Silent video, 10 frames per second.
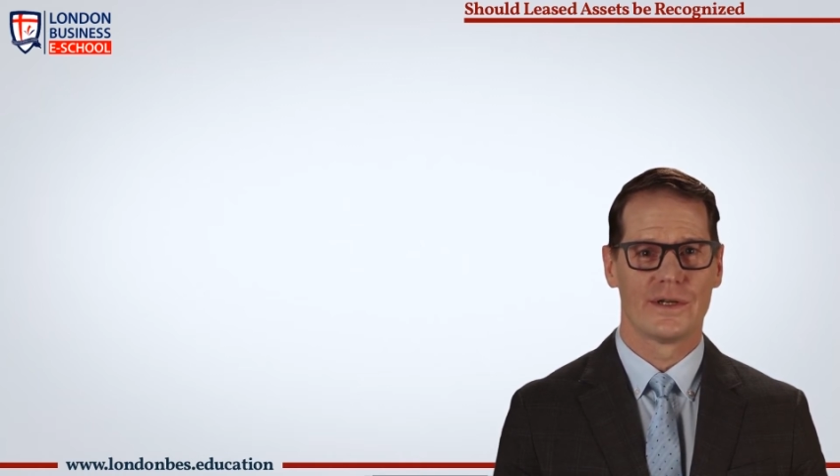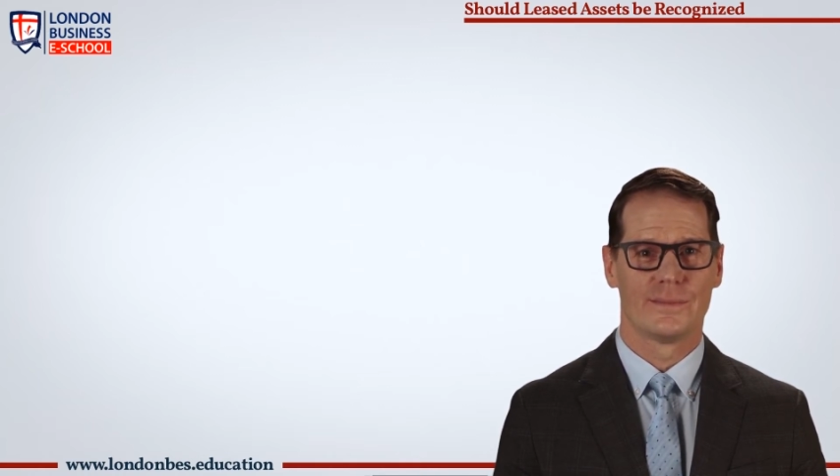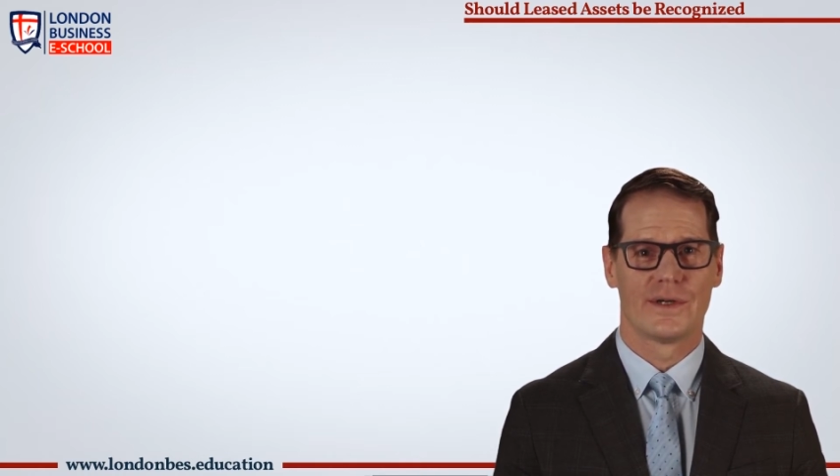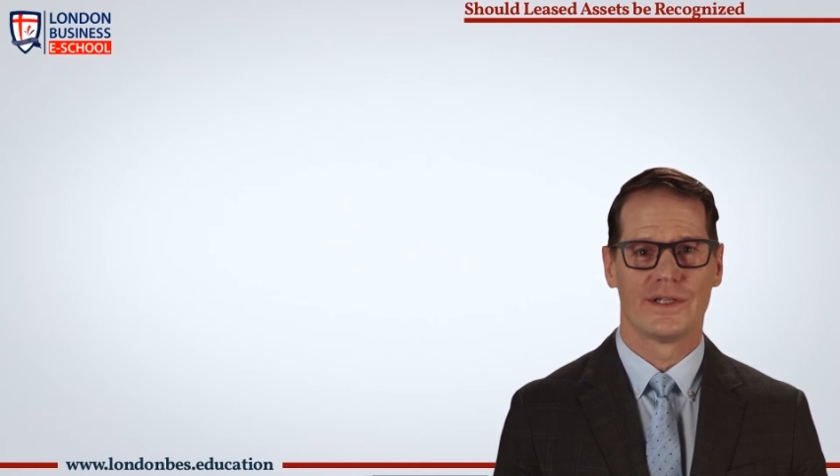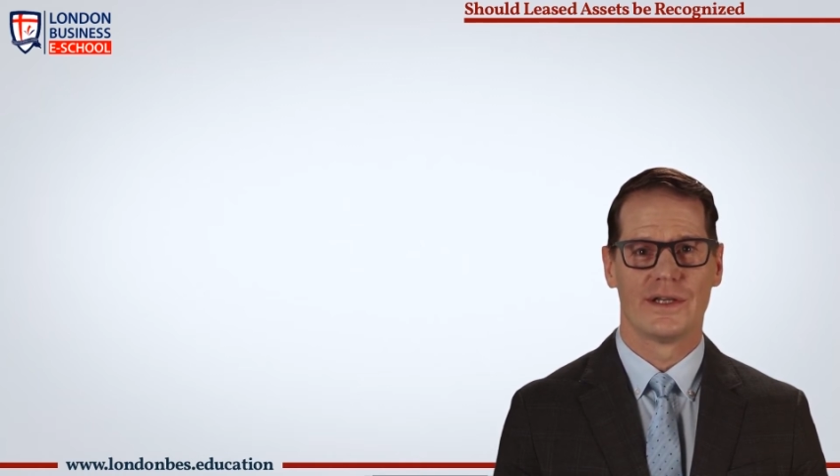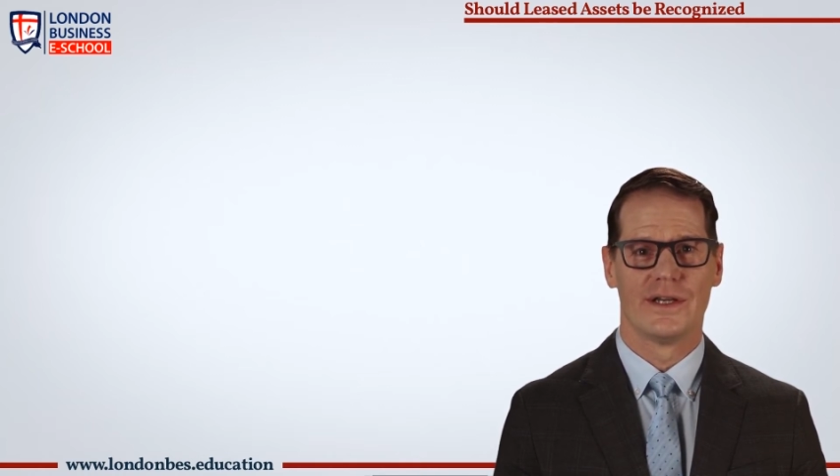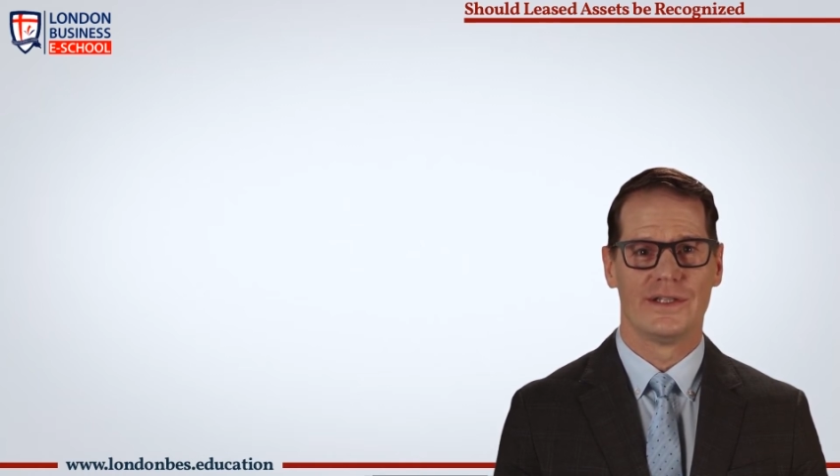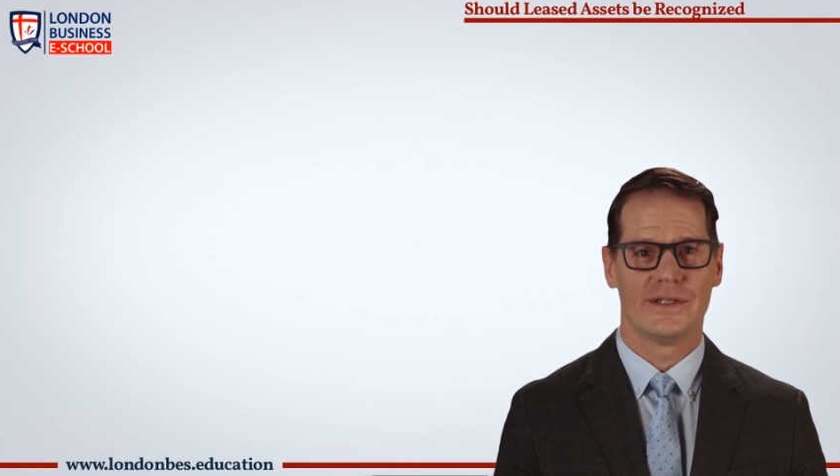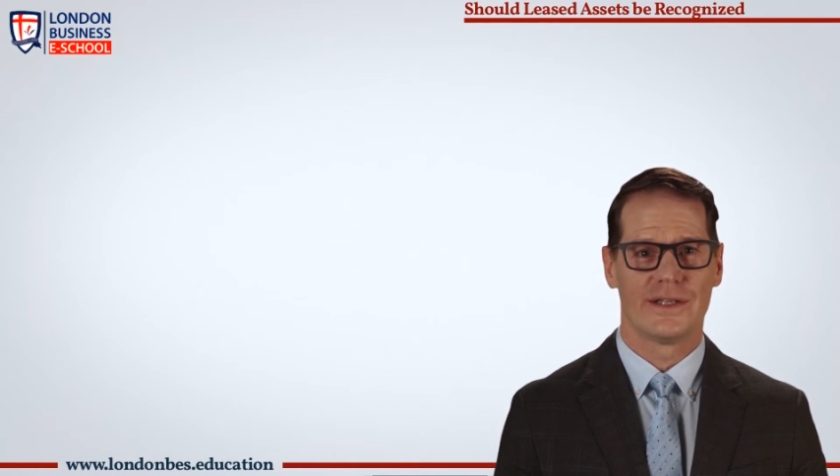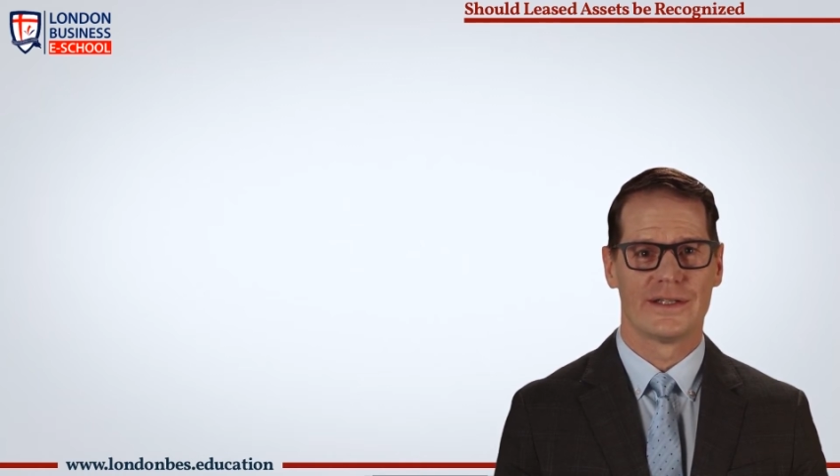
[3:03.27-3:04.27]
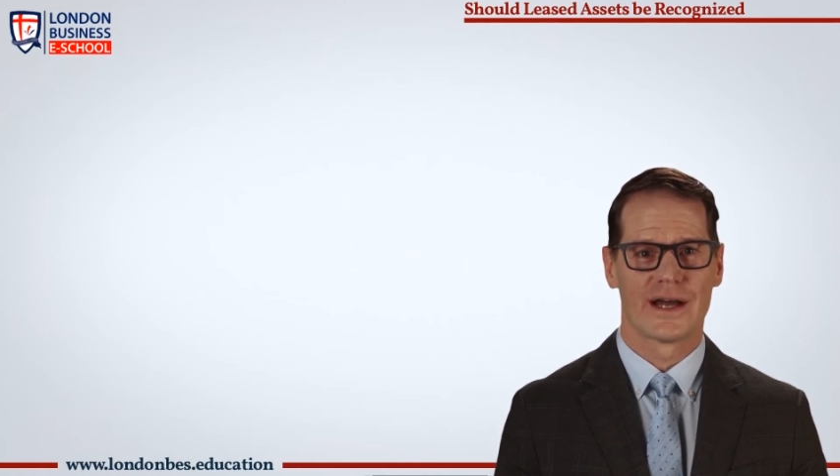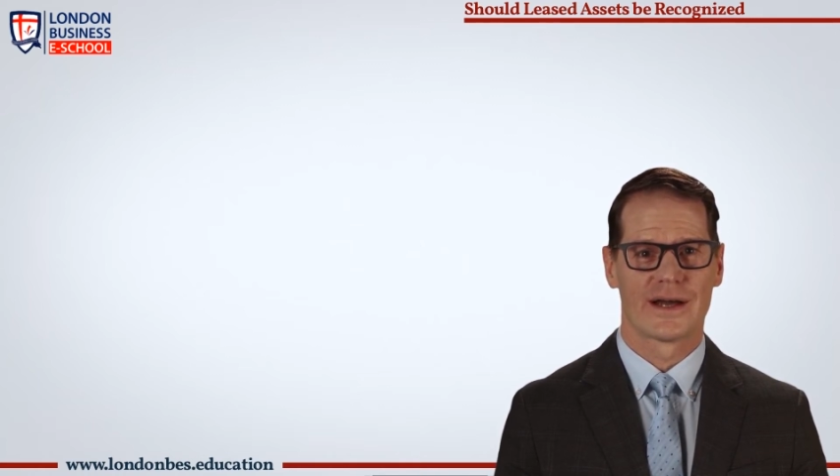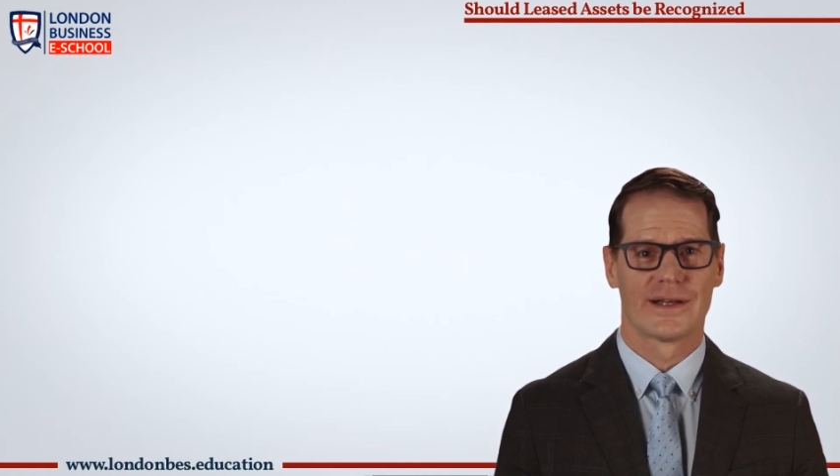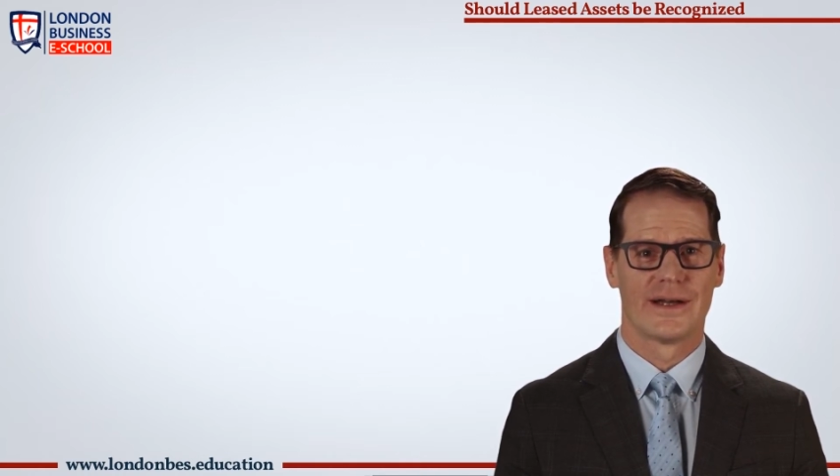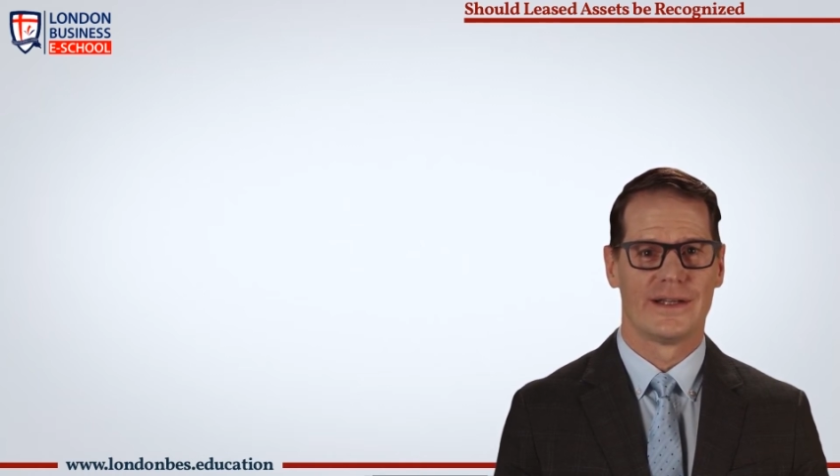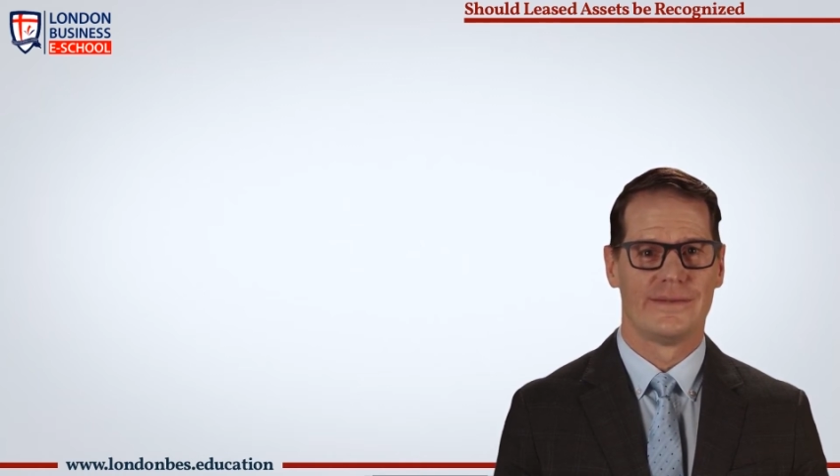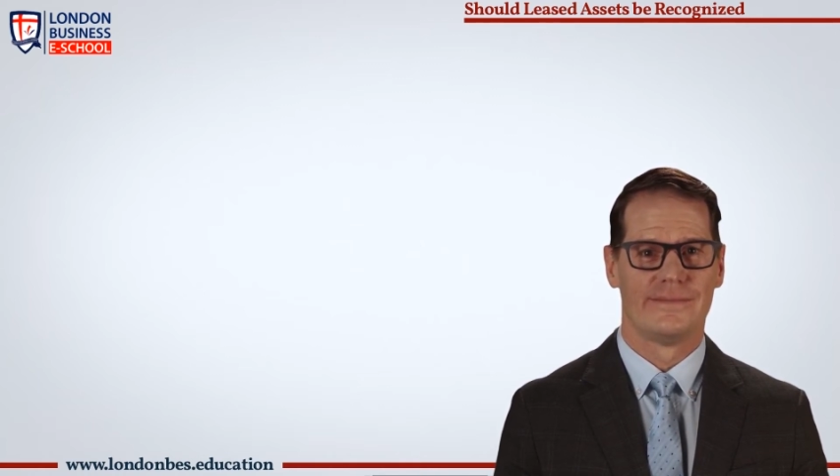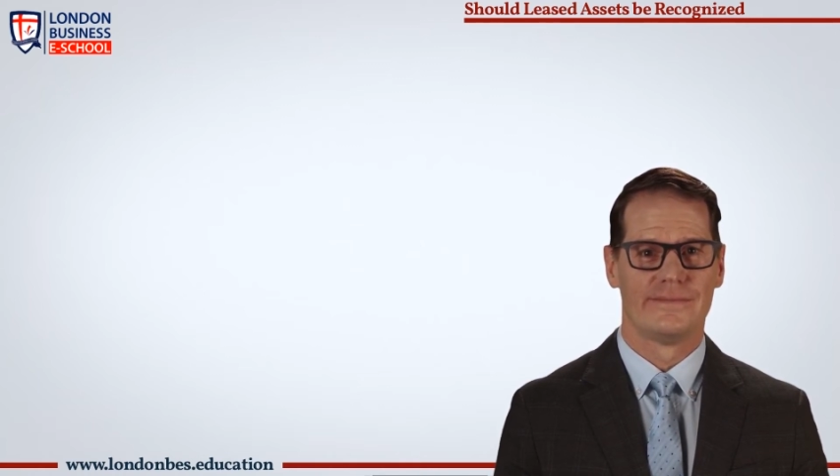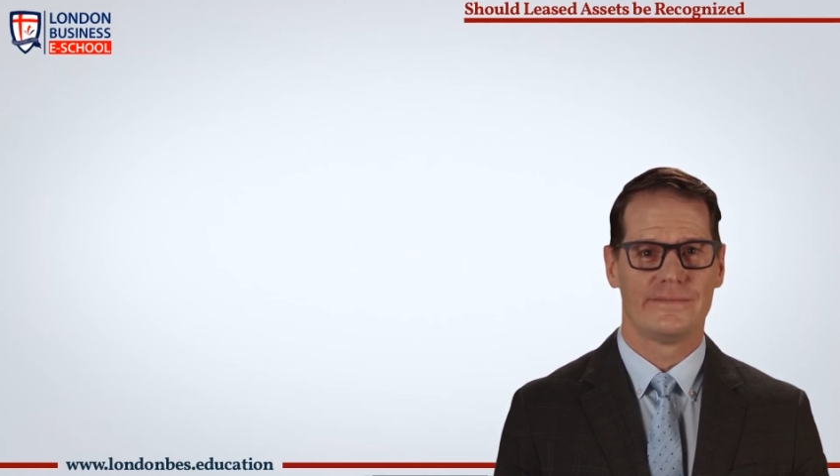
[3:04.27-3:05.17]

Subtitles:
depreciation is calculated.